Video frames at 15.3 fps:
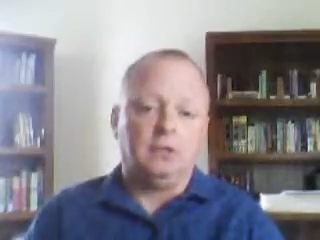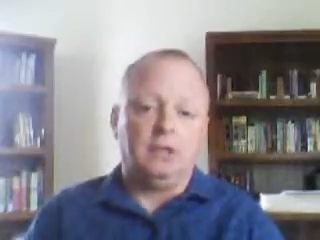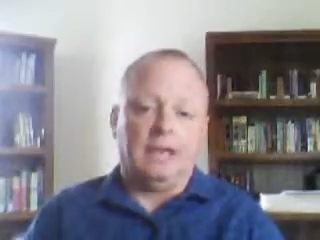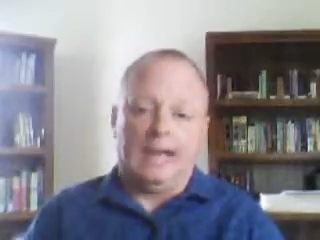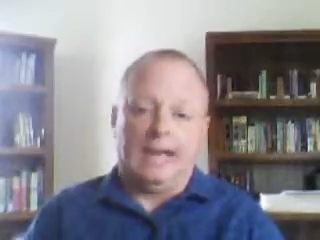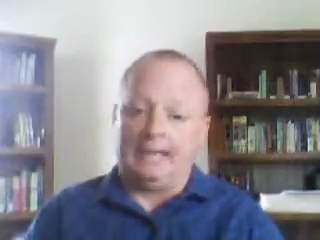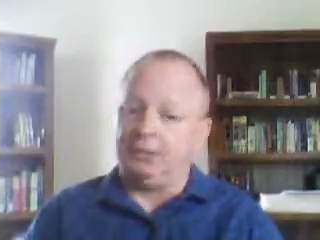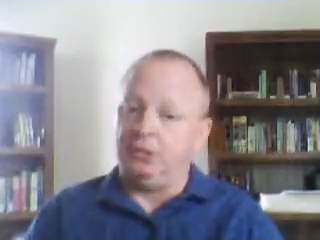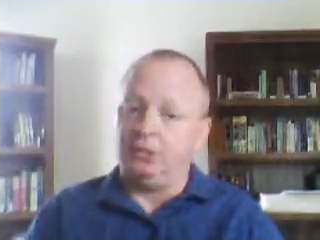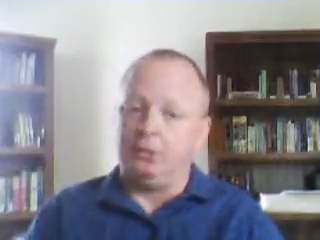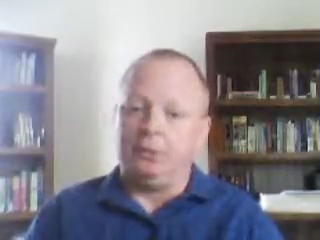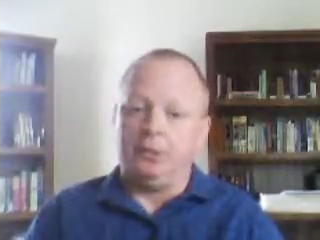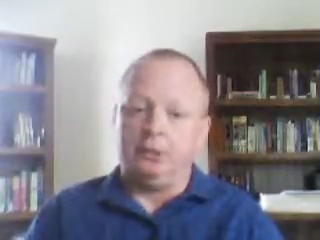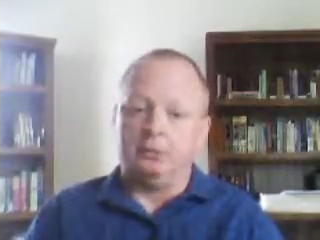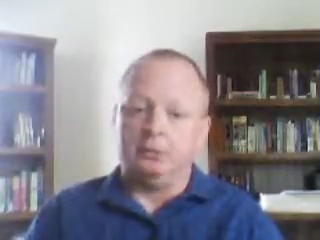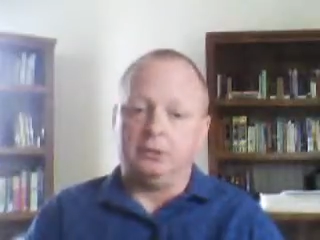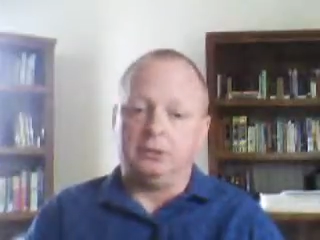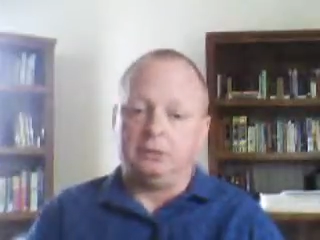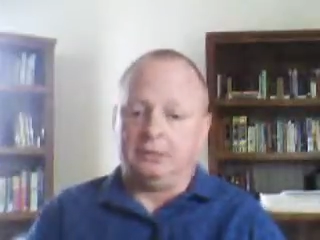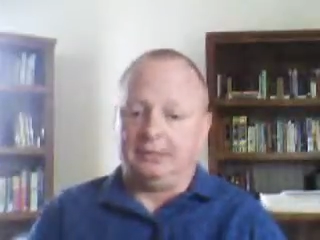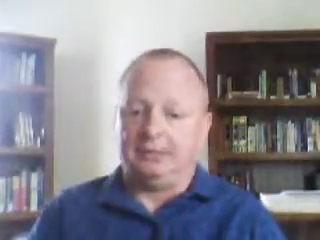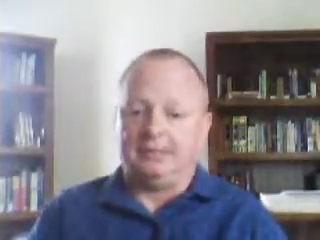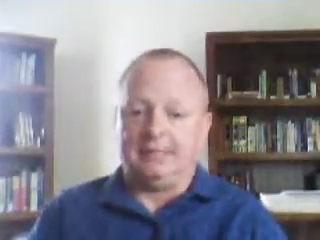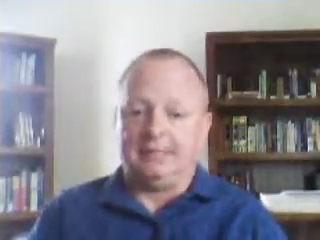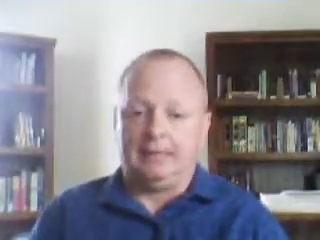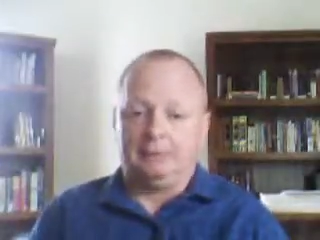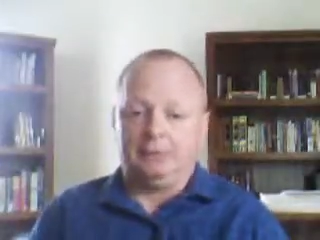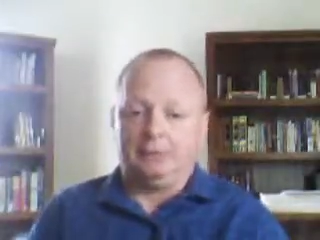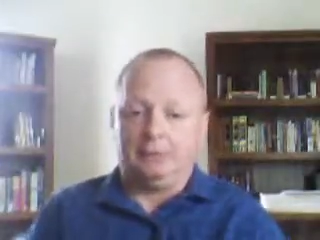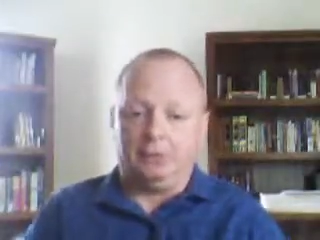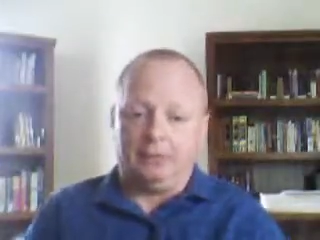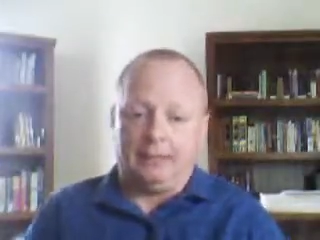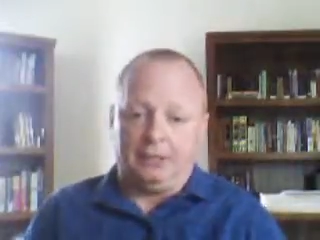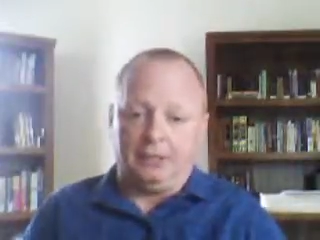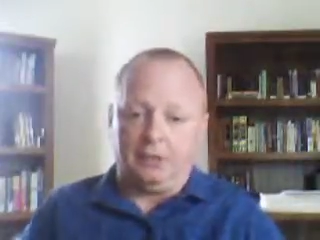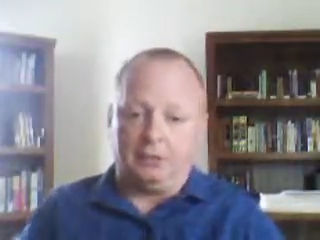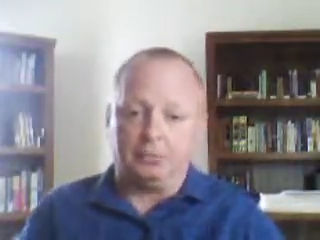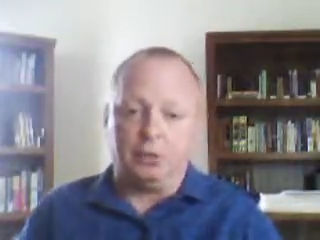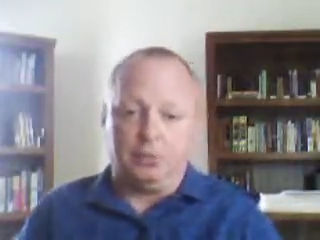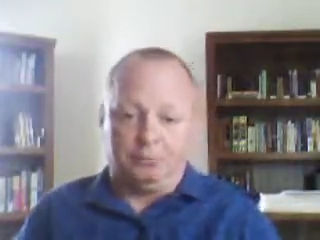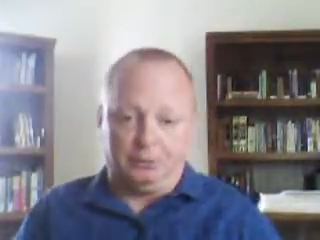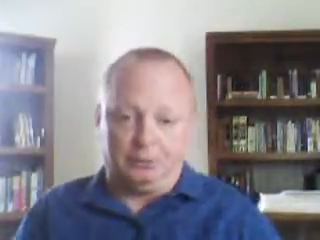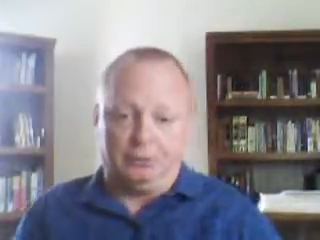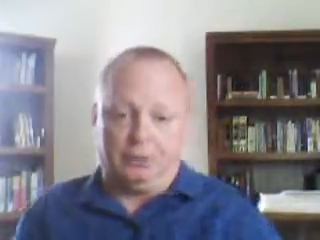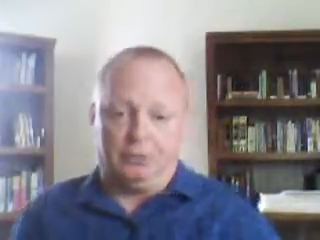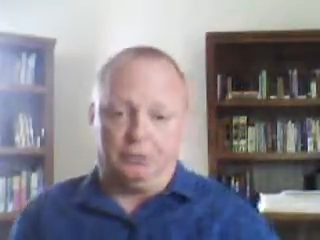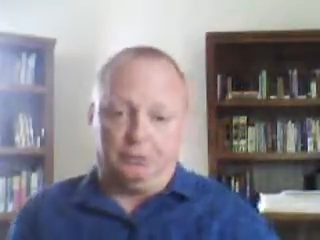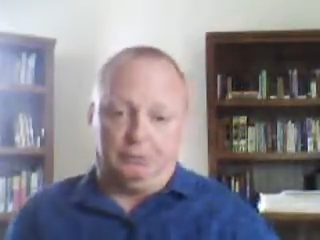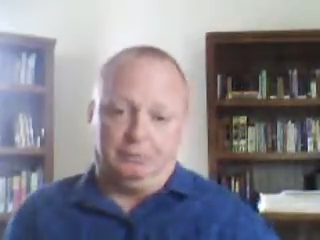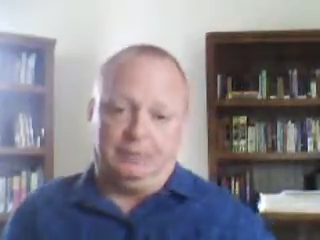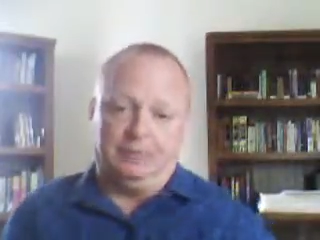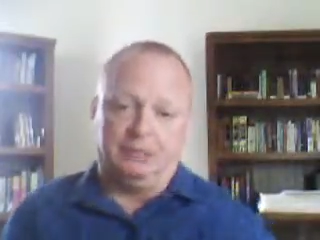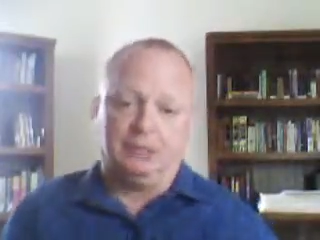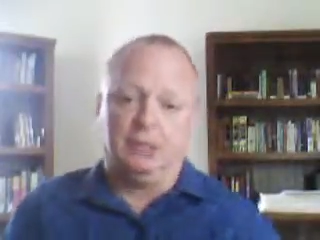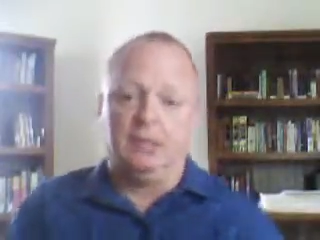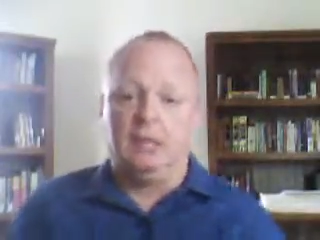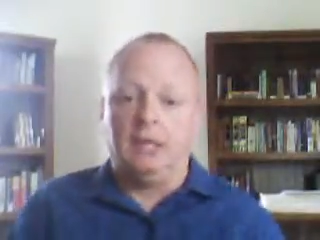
An accidental plagiarism gets the same zero that an on-purpose plagiarism gets.